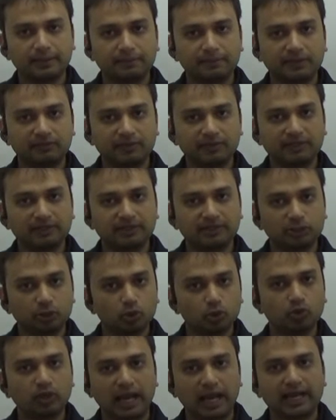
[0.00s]
between the
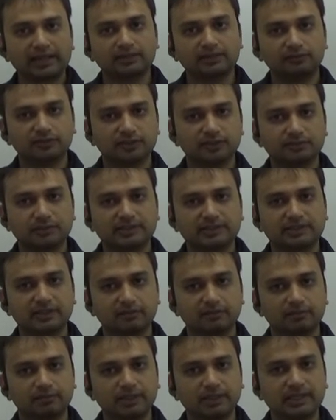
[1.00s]
tool and the workpiece
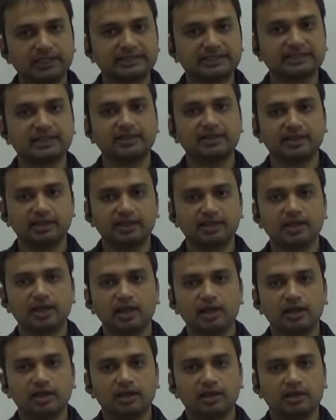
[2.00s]
there will be a slurry
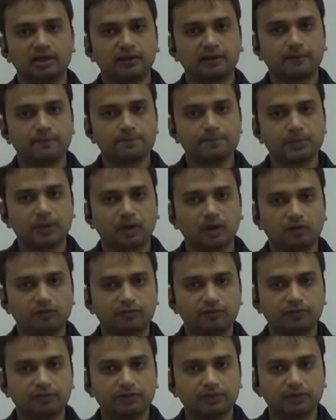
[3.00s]

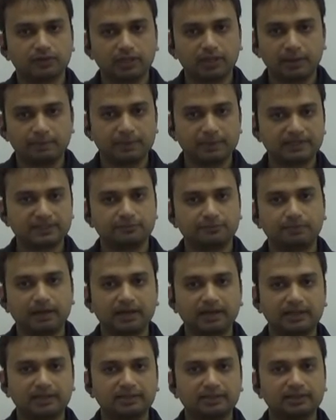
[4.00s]
of abrasive
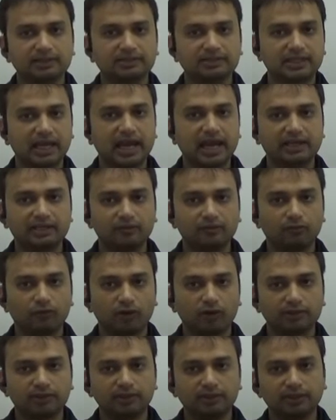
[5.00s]
particles and the
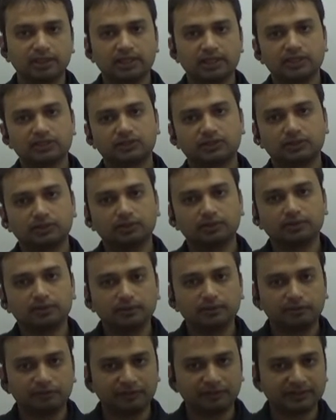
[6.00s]
water. So
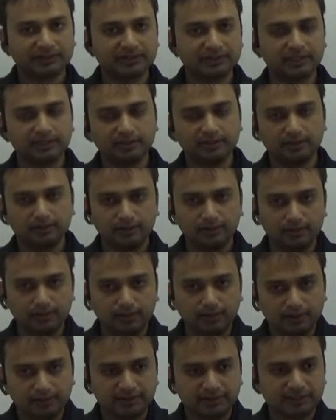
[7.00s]
firstly,
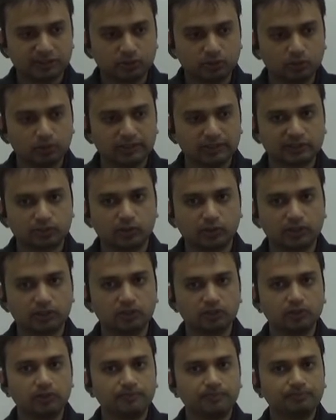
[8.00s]
this tool is going
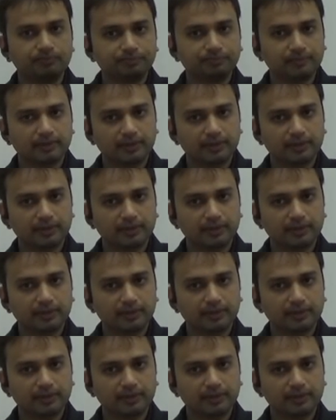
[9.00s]
to